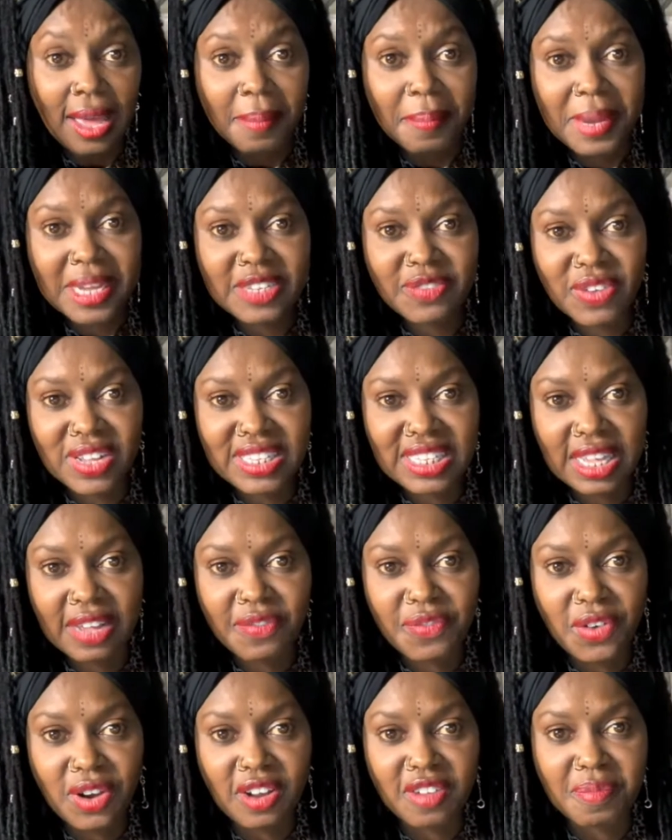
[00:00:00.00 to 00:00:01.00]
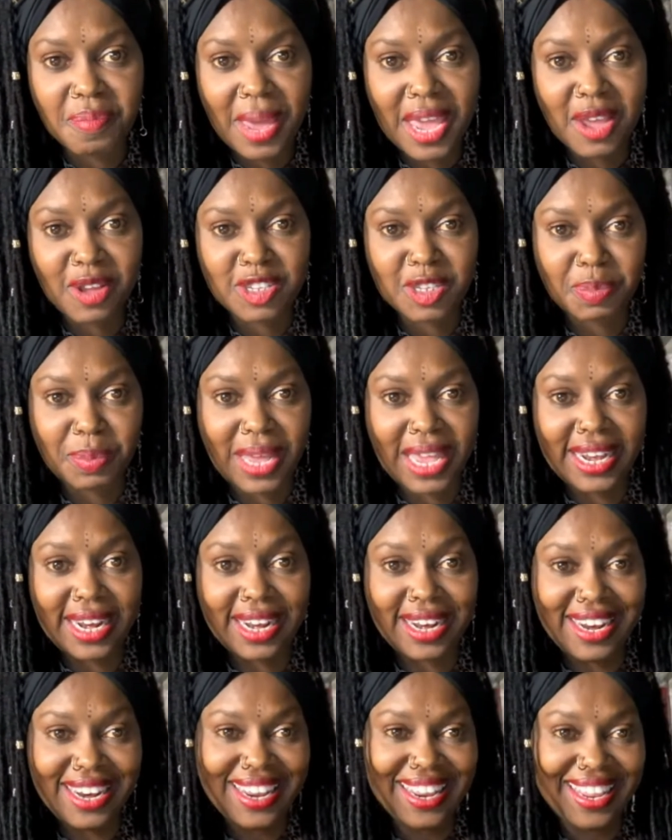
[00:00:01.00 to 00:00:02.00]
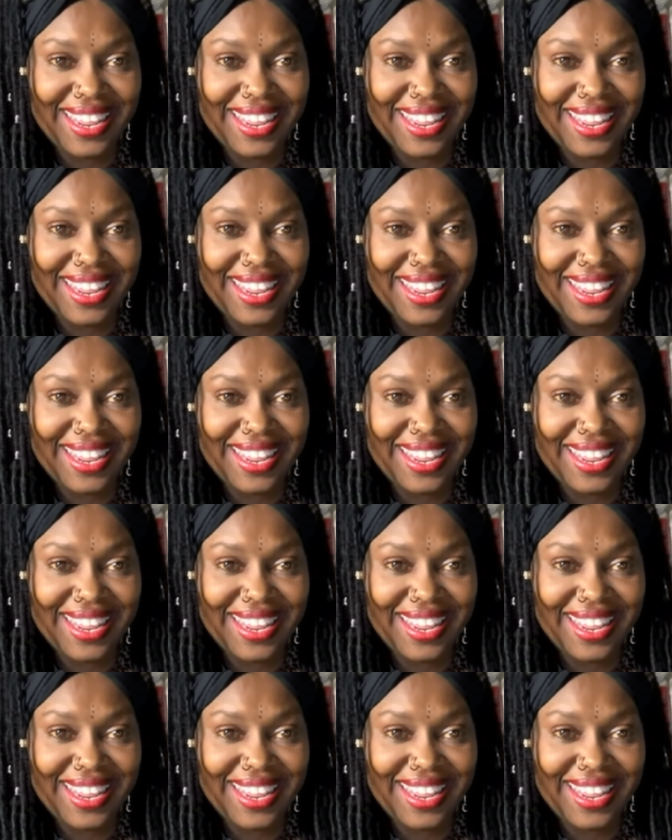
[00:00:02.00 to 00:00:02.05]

Misfit said, full of male-splaining.